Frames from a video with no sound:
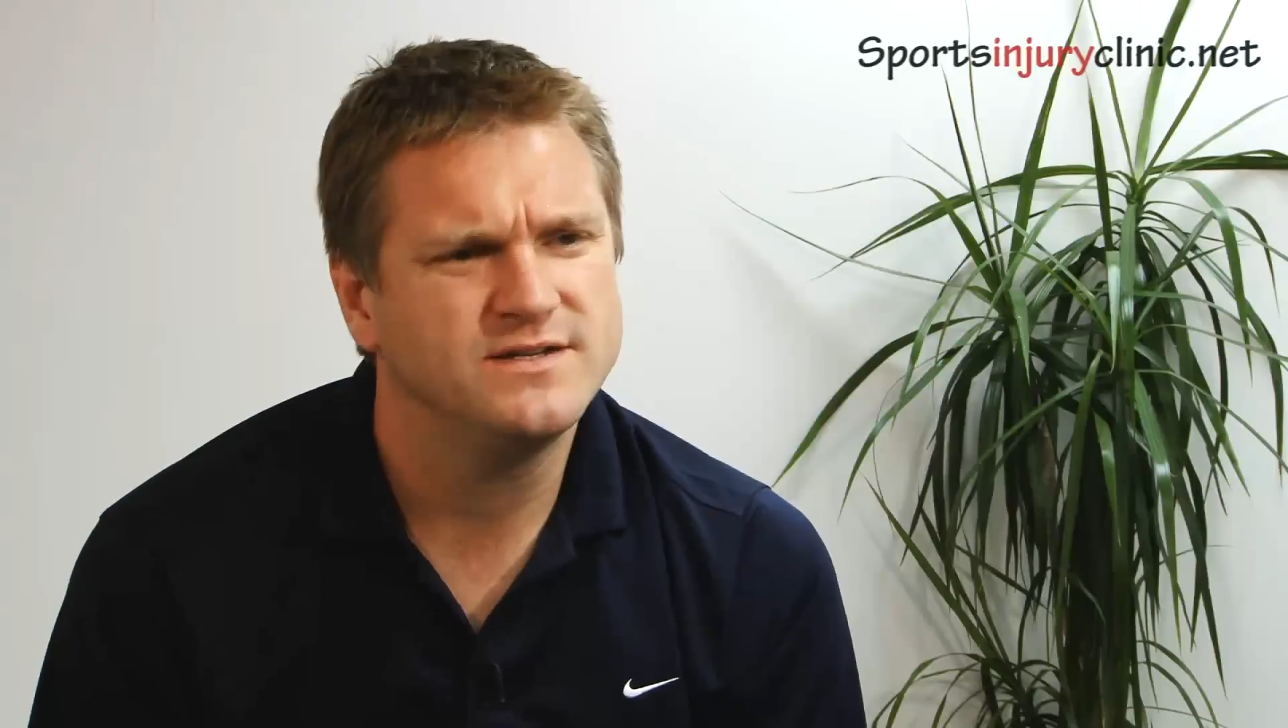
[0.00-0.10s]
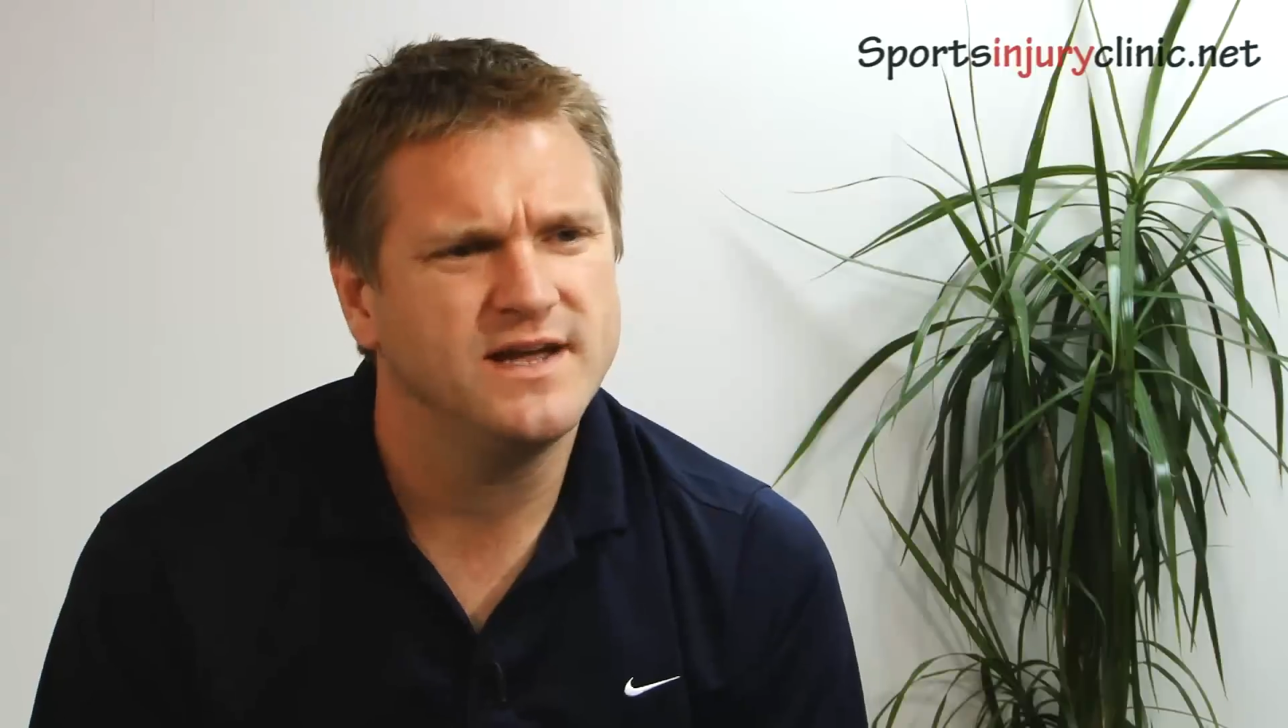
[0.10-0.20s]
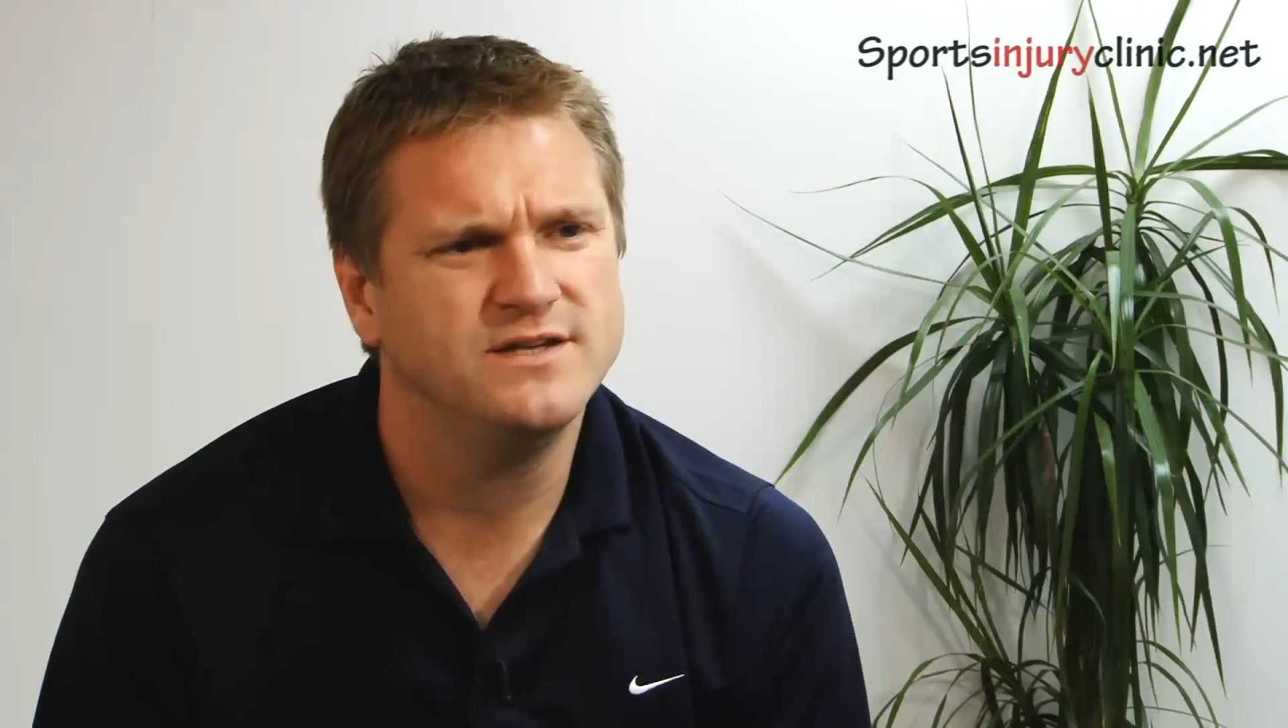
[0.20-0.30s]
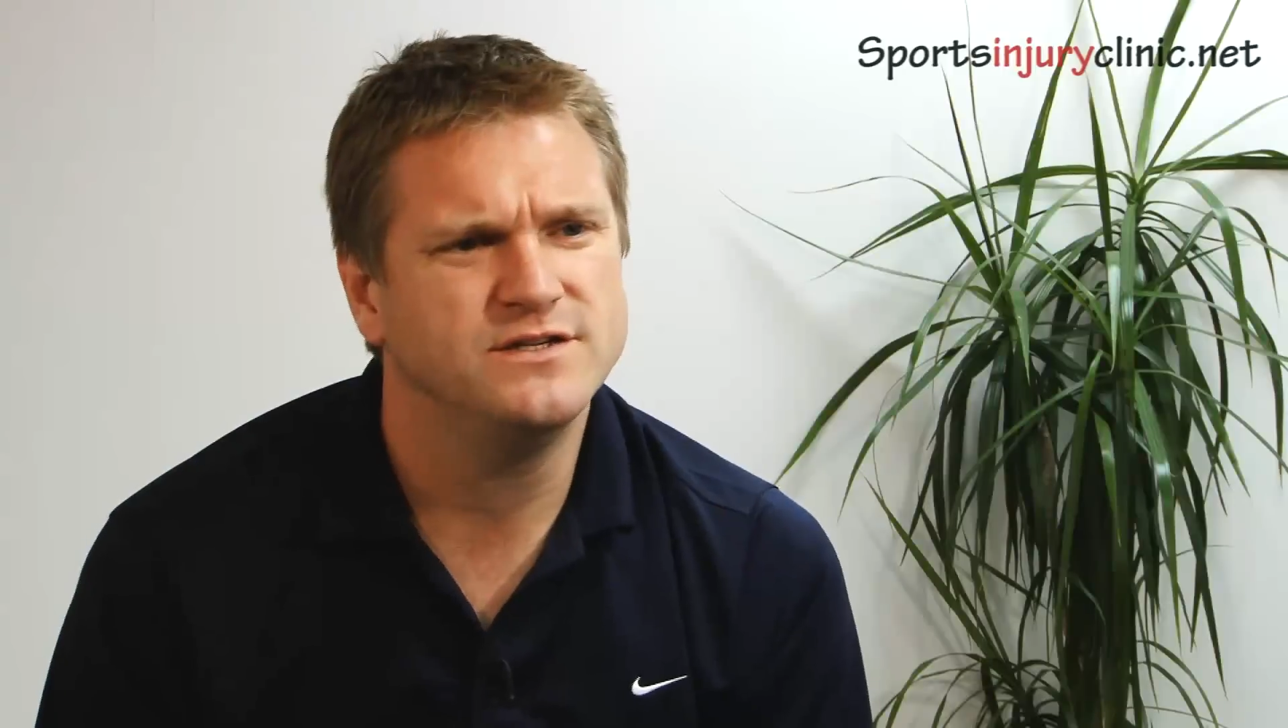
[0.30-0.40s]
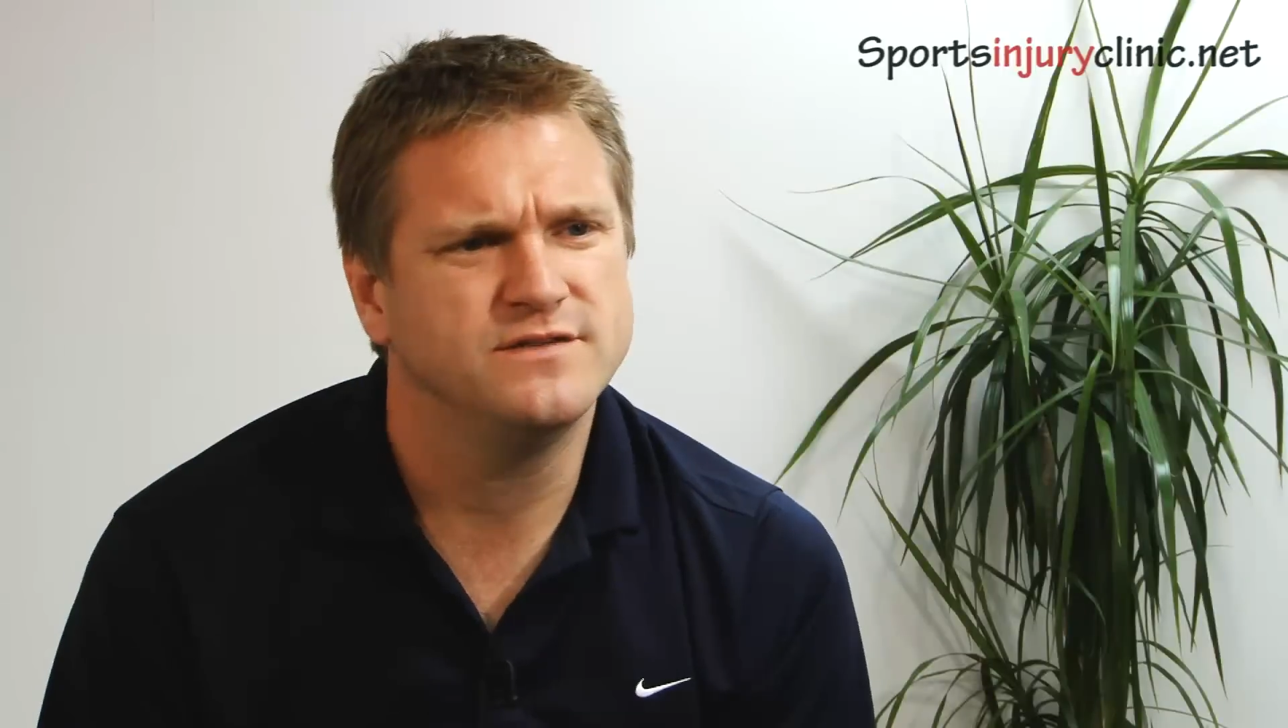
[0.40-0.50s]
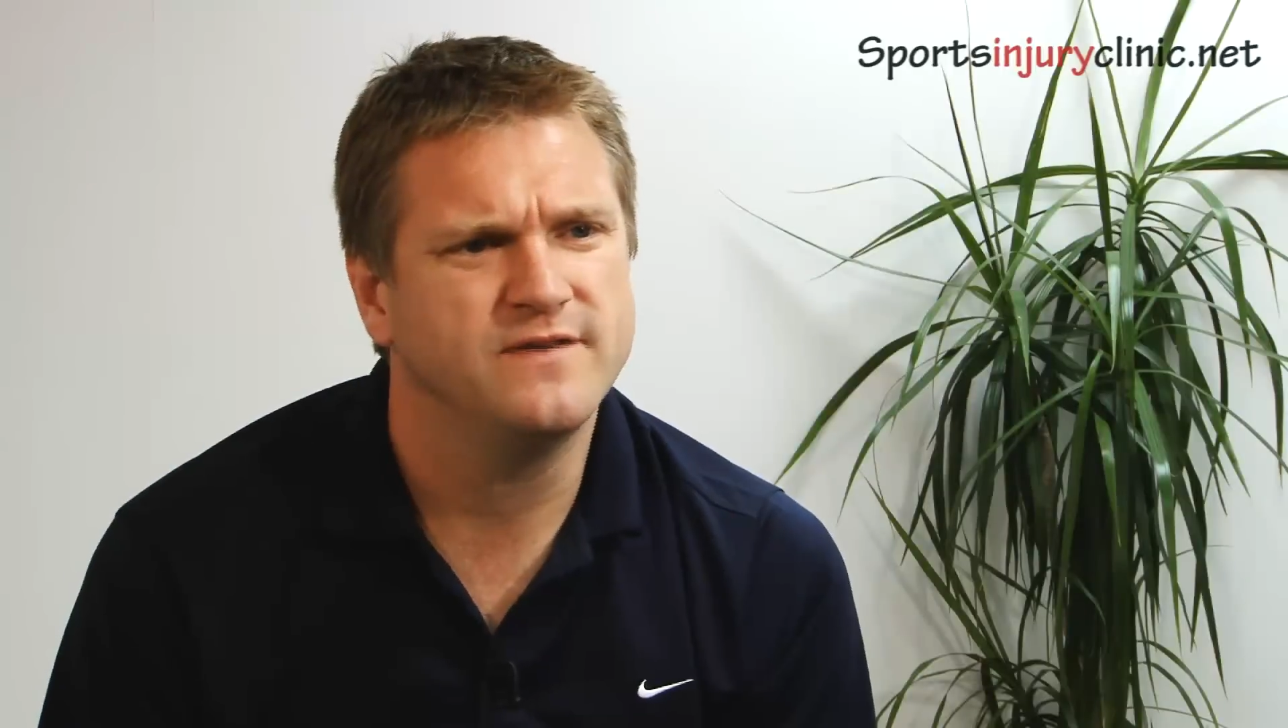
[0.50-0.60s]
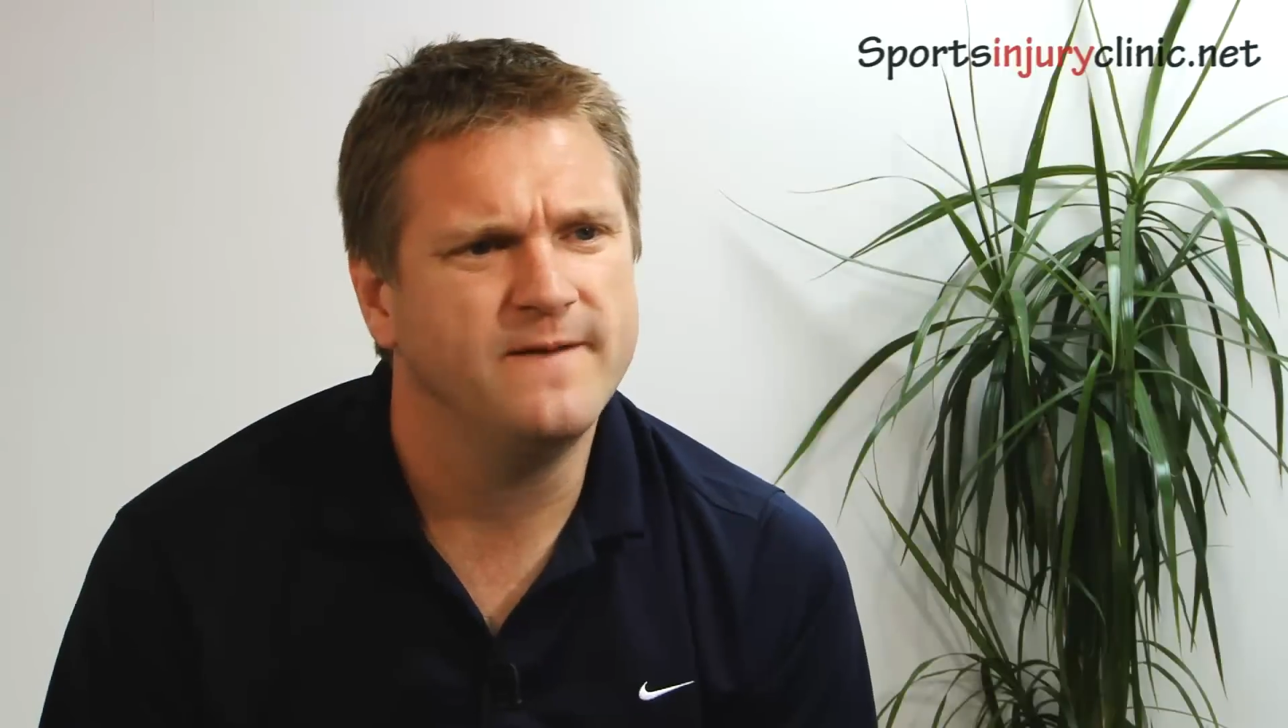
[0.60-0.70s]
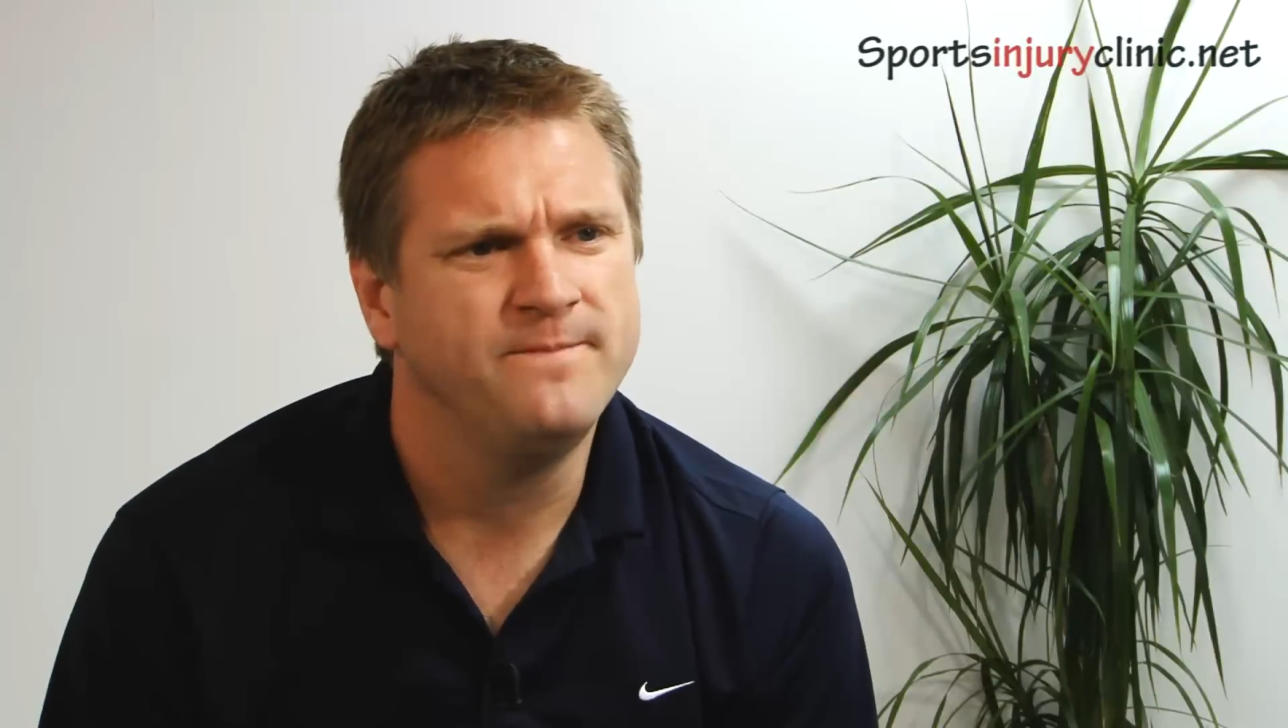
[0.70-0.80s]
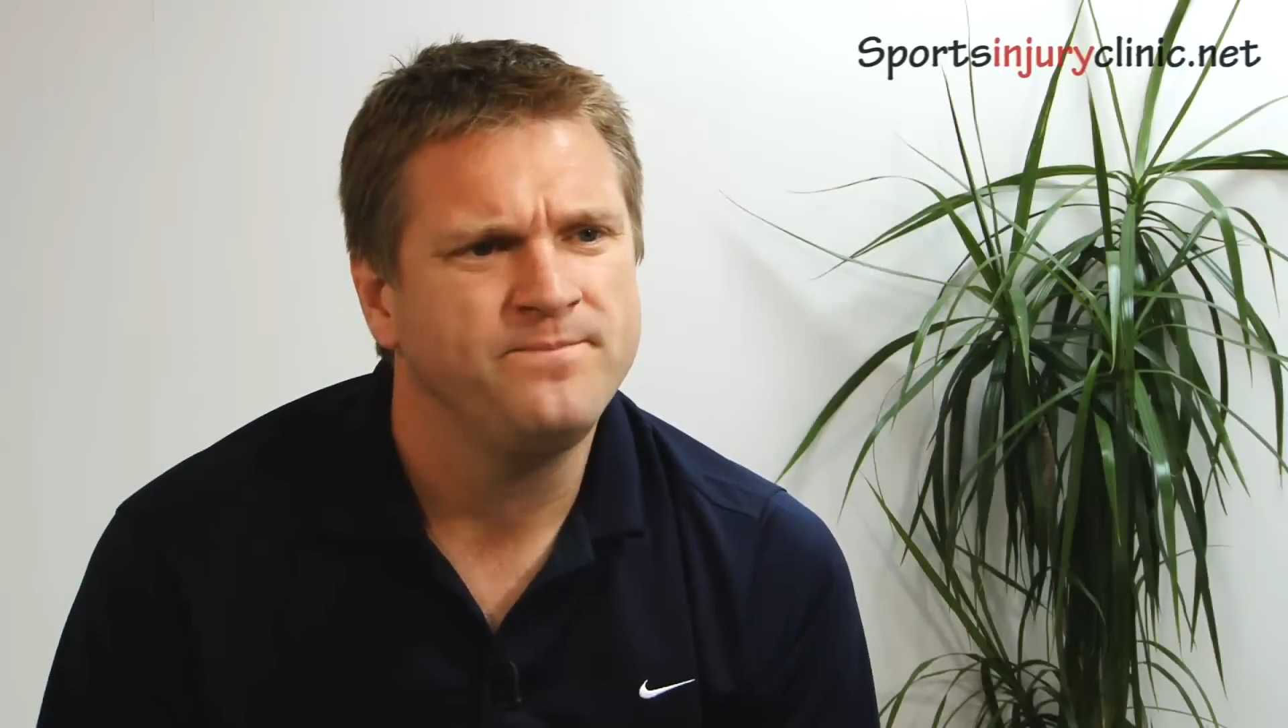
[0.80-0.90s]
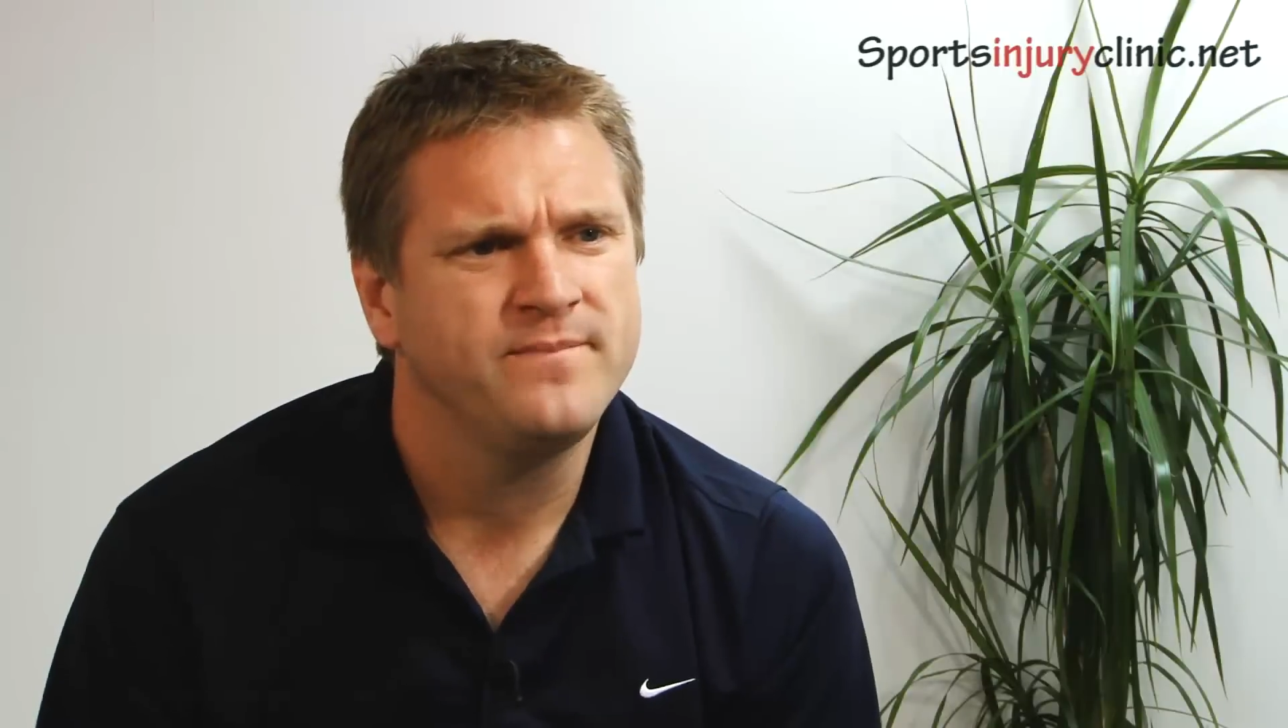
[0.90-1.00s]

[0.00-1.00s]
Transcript: stages of it.